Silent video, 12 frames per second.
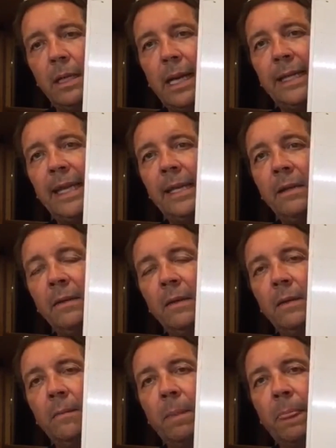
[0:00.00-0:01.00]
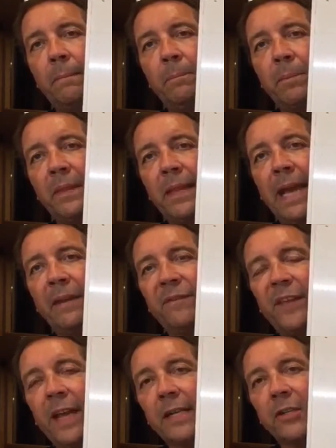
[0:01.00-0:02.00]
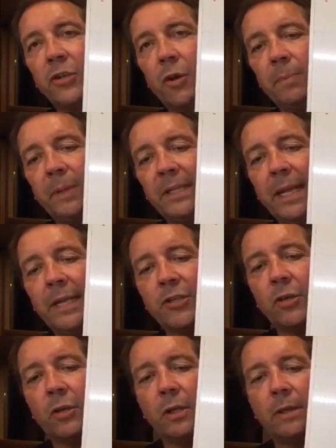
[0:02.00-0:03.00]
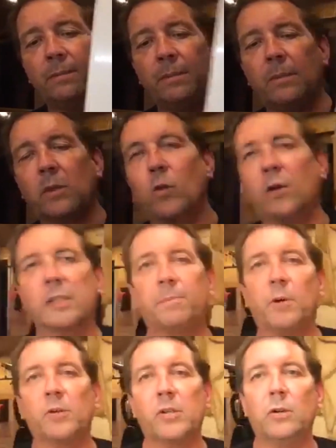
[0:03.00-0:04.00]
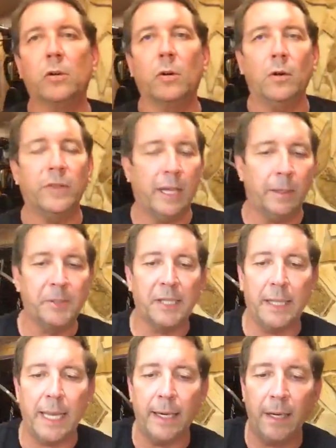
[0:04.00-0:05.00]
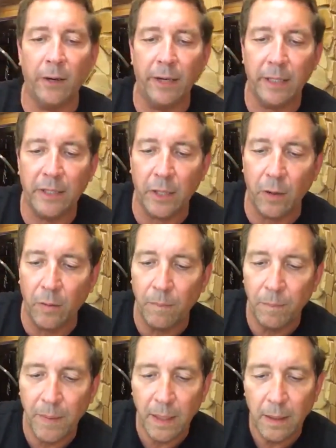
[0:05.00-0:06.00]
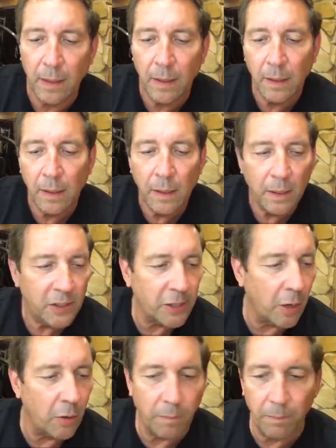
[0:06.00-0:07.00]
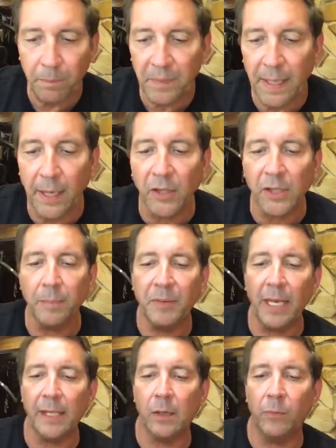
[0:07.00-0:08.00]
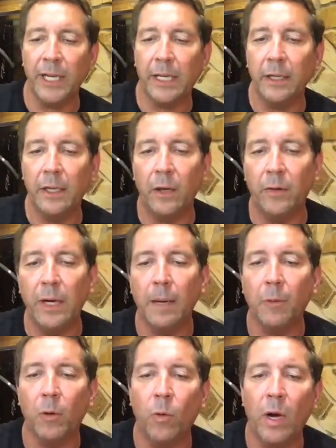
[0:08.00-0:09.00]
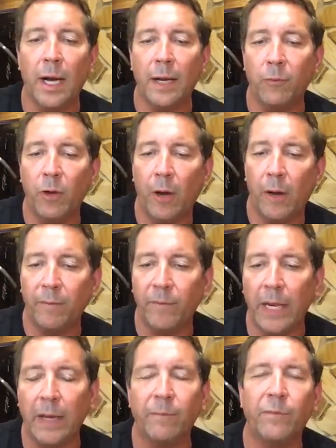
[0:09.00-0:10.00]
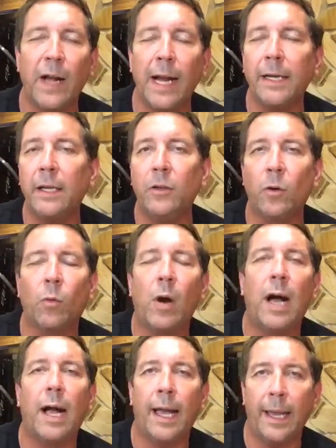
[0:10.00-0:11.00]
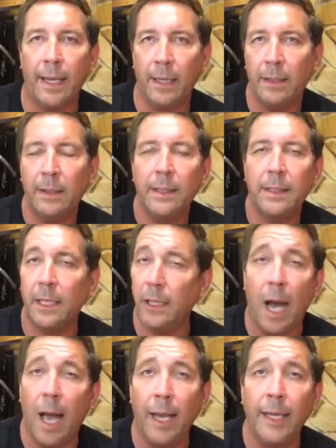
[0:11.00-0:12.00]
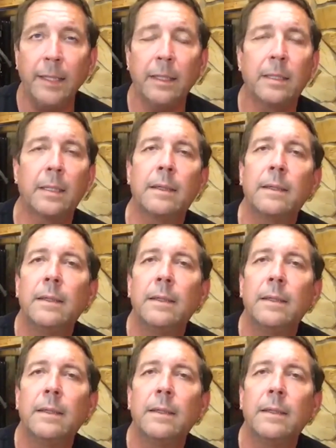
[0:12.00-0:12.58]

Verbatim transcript: And then that affects your potential. And of course, personal growth helps in that area too. So here's some things that we can do. Number one, um, in finding your why tonight,